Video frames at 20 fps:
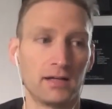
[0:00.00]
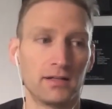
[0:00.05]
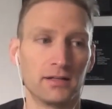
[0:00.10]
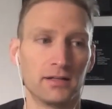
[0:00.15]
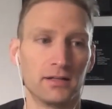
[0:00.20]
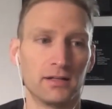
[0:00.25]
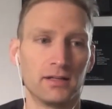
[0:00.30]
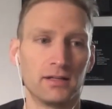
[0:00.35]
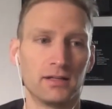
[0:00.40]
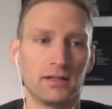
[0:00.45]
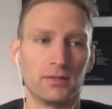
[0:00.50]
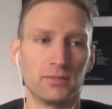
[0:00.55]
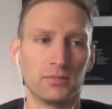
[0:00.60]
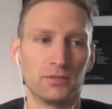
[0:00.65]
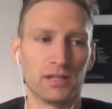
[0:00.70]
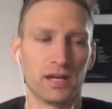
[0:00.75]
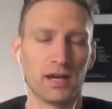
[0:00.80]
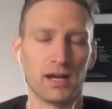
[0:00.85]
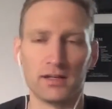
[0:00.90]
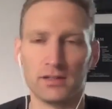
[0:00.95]
And we
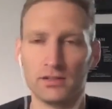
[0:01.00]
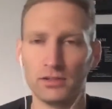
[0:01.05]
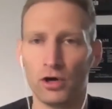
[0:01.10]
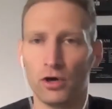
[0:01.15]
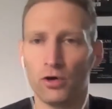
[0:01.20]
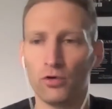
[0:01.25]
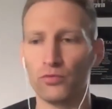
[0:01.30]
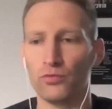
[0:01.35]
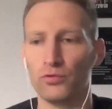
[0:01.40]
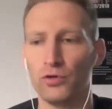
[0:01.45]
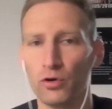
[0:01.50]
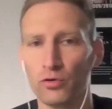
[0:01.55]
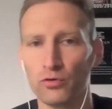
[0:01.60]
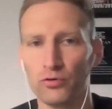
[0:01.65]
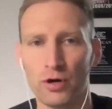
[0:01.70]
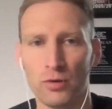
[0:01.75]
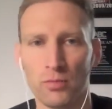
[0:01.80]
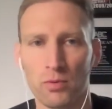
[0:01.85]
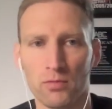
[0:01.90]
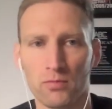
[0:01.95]
say, hey, no
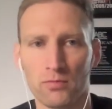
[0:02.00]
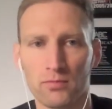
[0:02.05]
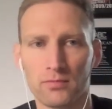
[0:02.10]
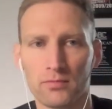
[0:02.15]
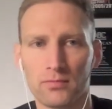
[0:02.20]
dribble.